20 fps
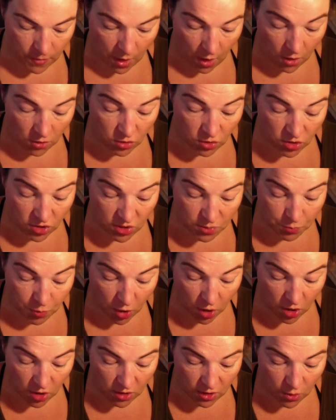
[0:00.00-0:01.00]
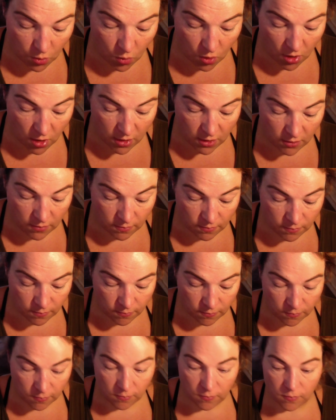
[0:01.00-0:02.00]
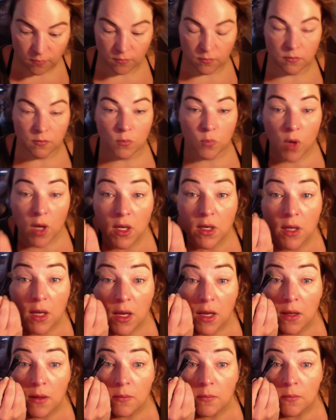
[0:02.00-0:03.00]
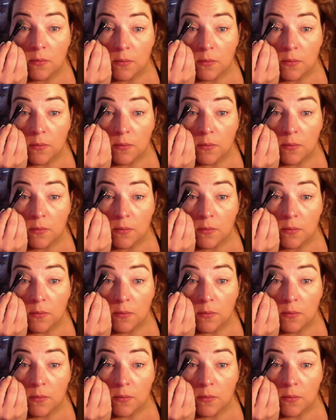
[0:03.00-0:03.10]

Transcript: I'll do the sparkly one. Why not?